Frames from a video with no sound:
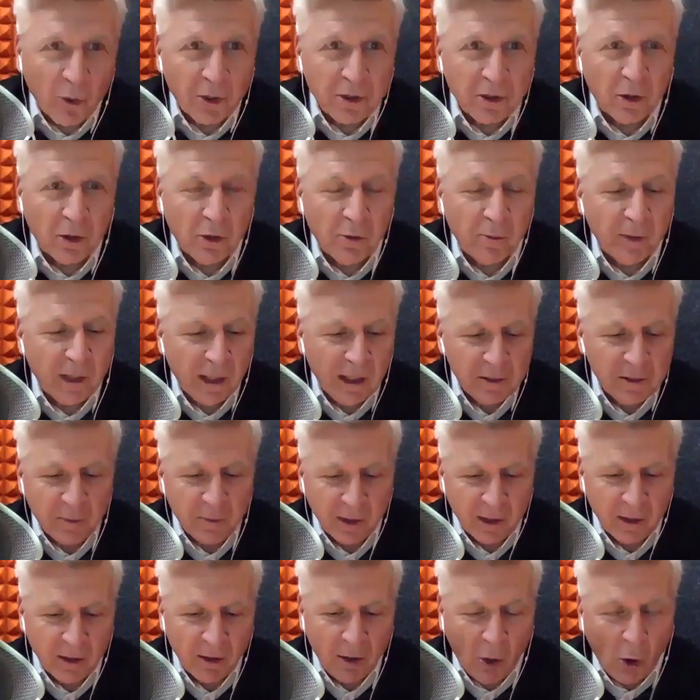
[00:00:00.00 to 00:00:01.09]
told me he's
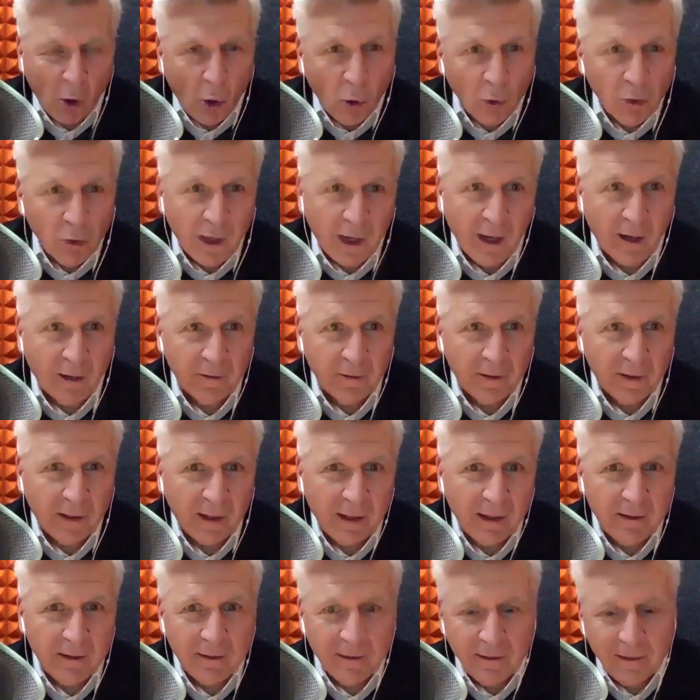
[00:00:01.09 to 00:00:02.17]
been a holdout.
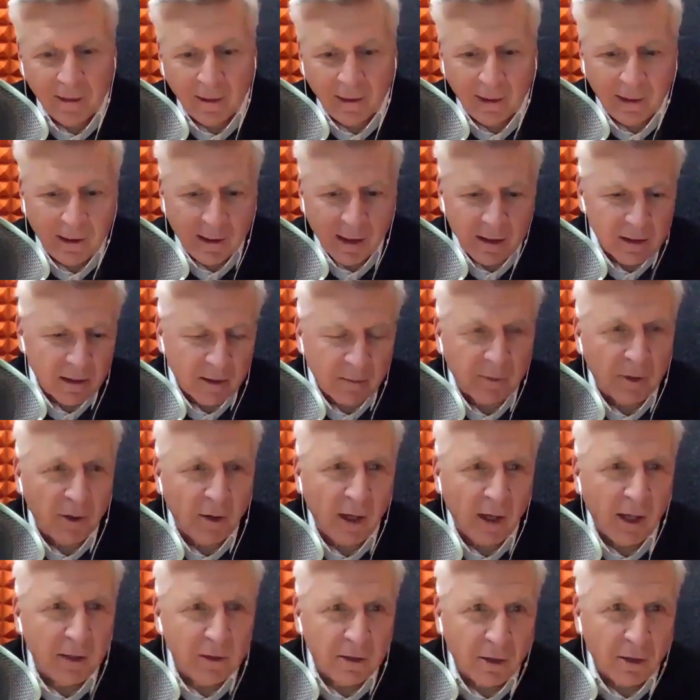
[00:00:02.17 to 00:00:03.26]
He doesn't even know
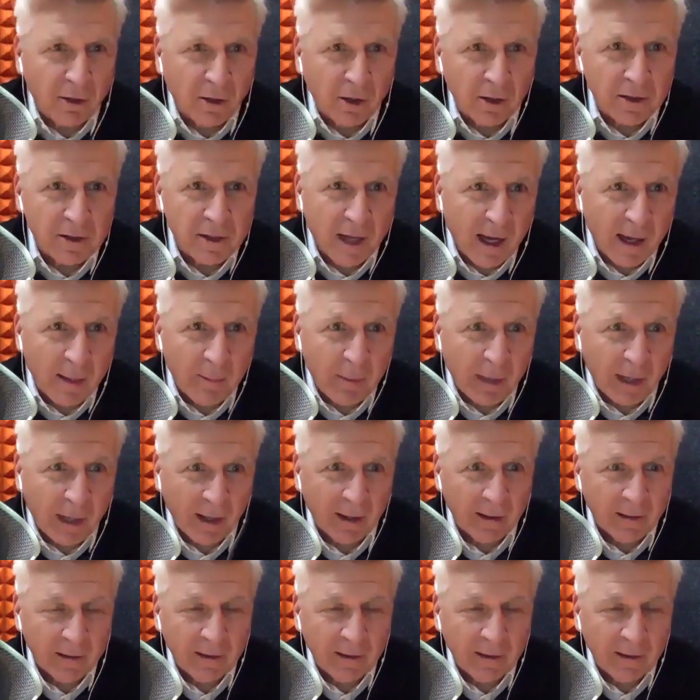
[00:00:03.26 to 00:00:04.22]
how to turn on his iPad.